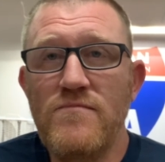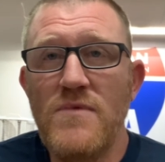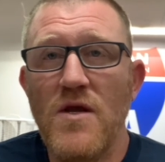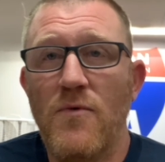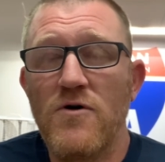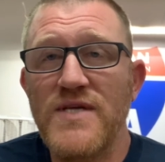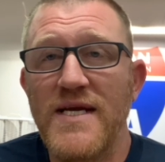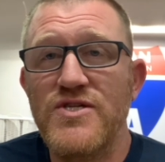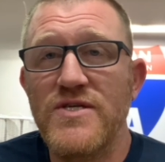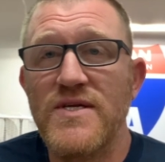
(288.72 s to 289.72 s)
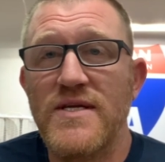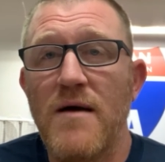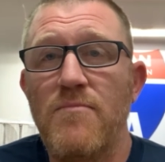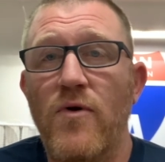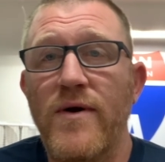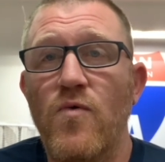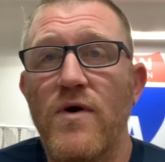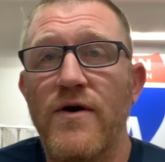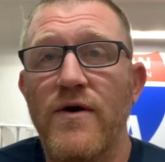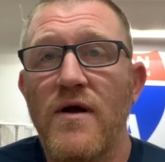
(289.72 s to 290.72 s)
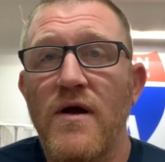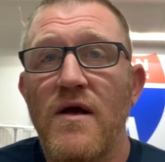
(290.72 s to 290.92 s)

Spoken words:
Most engines at that point were